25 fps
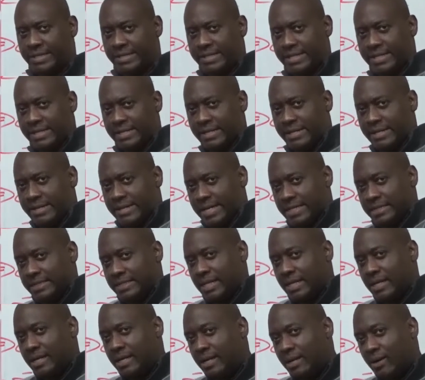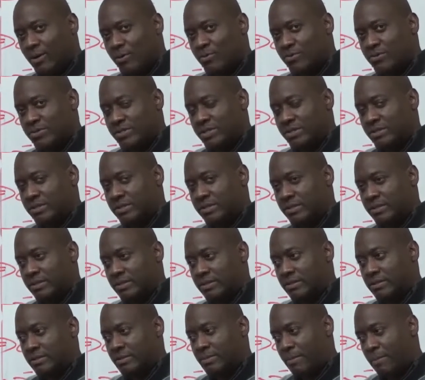then that allows you
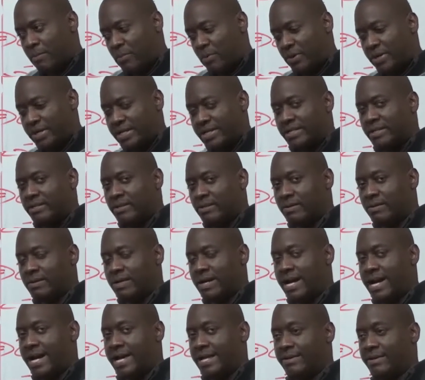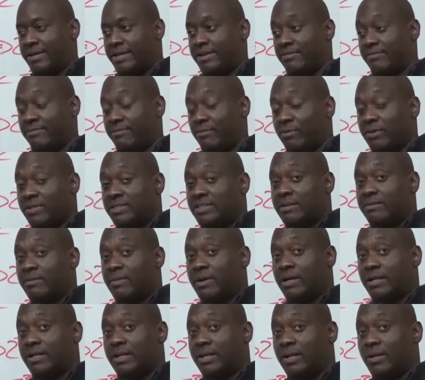to break it down and invoke some
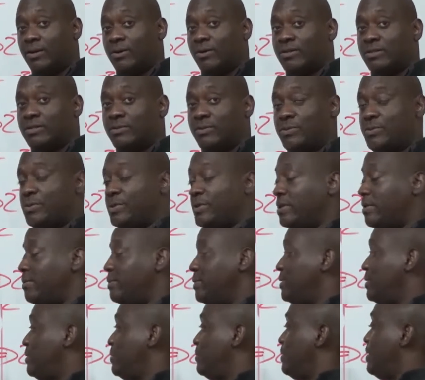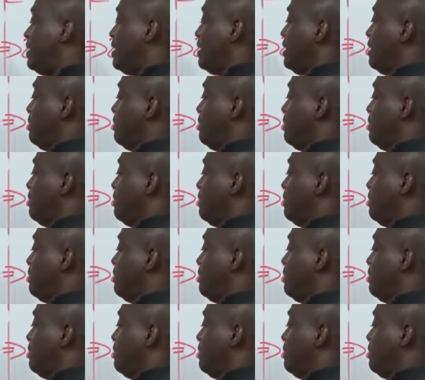other laws which we come into in a